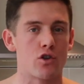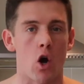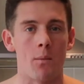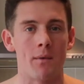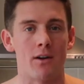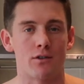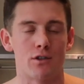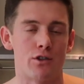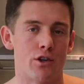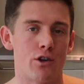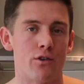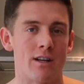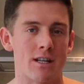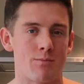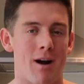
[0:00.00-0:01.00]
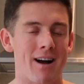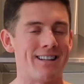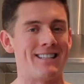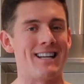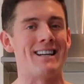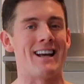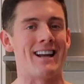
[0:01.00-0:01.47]
told me not to do this, but
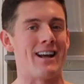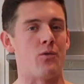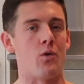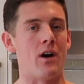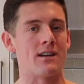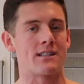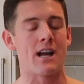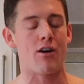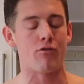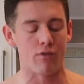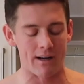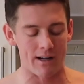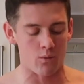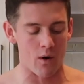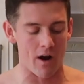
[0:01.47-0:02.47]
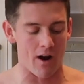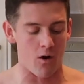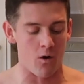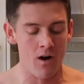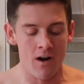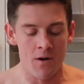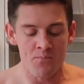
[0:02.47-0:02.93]
I did it and it worked out really
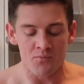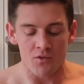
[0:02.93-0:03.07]
well.